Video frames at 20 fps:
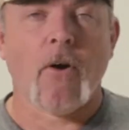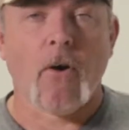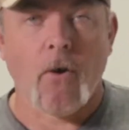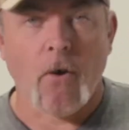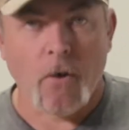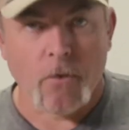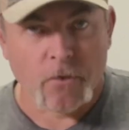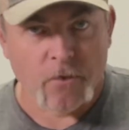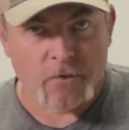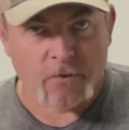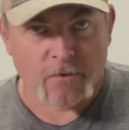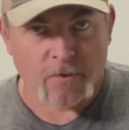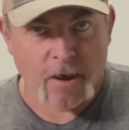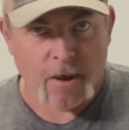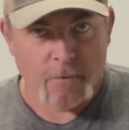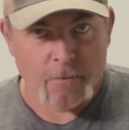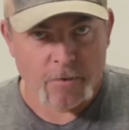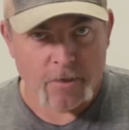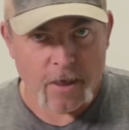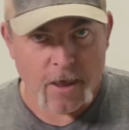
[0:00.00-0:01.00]
all the
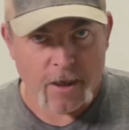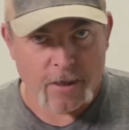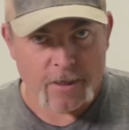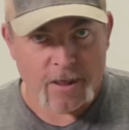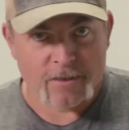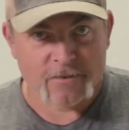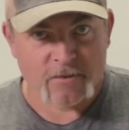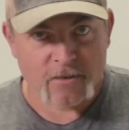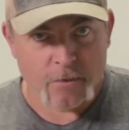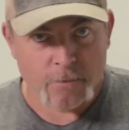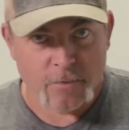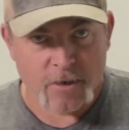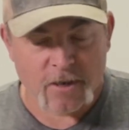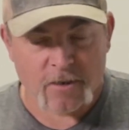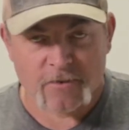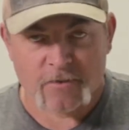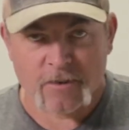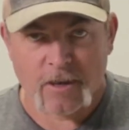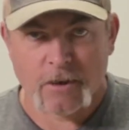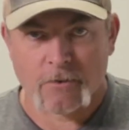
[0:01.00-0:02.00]
same thing. That's the
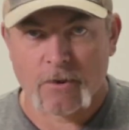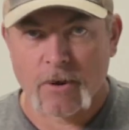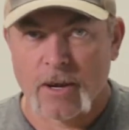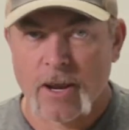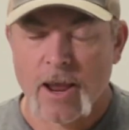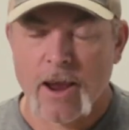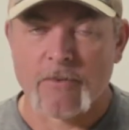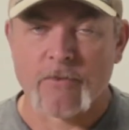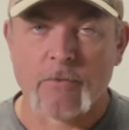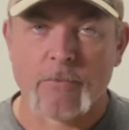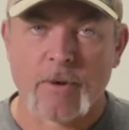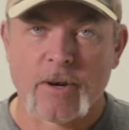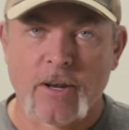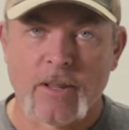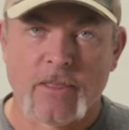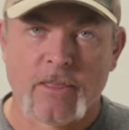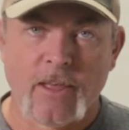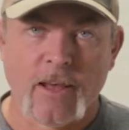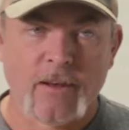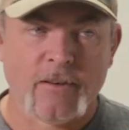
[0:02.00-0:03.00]
big secret. Everybody
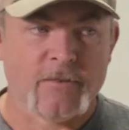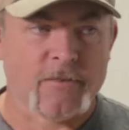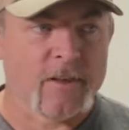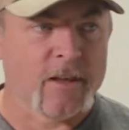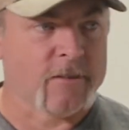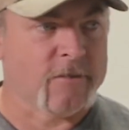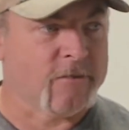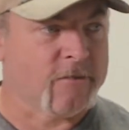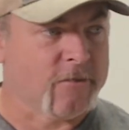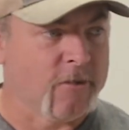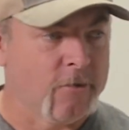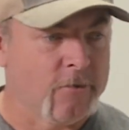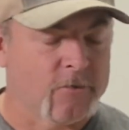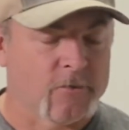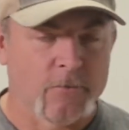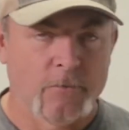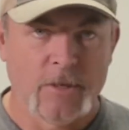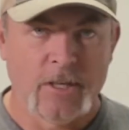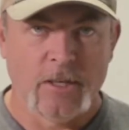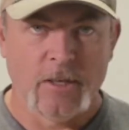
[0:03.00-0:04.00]
thinks that
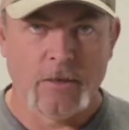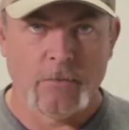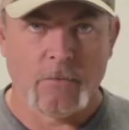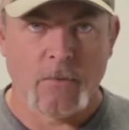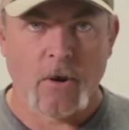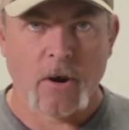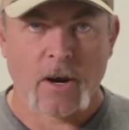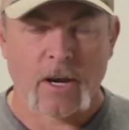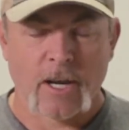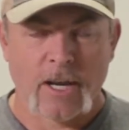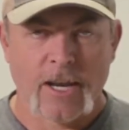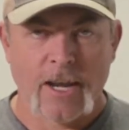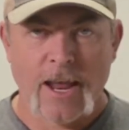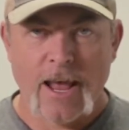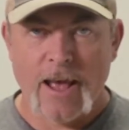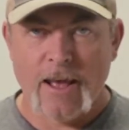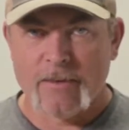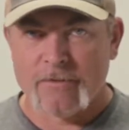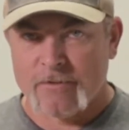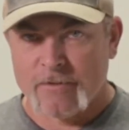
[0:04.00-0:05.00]
social media marketing
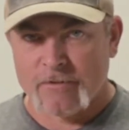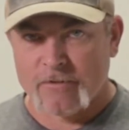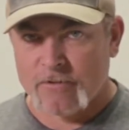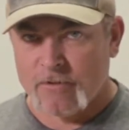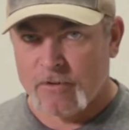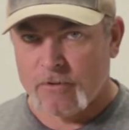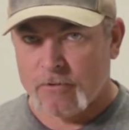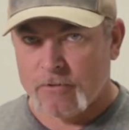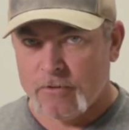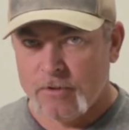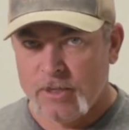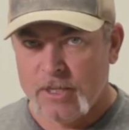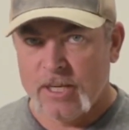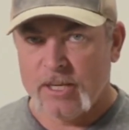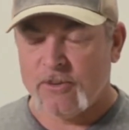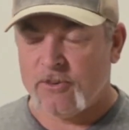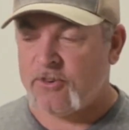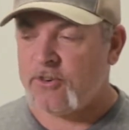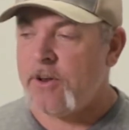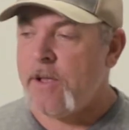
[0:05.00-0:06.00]
has this little
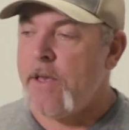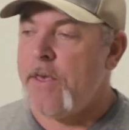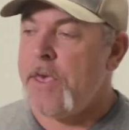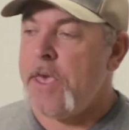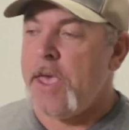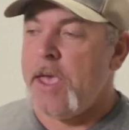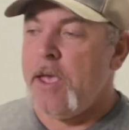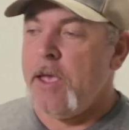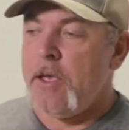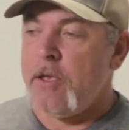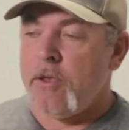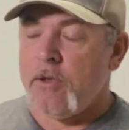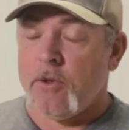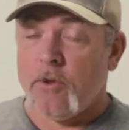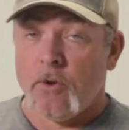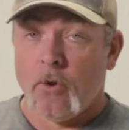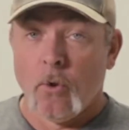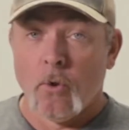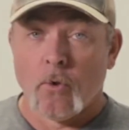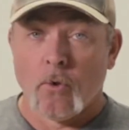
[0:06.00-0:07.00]
niche.
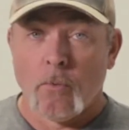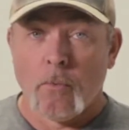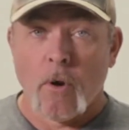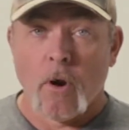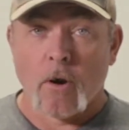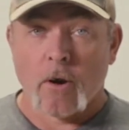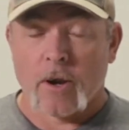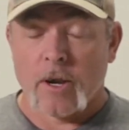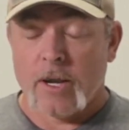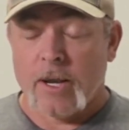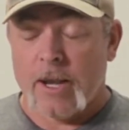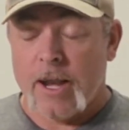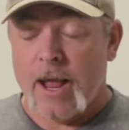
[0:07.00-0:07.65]
Google marketing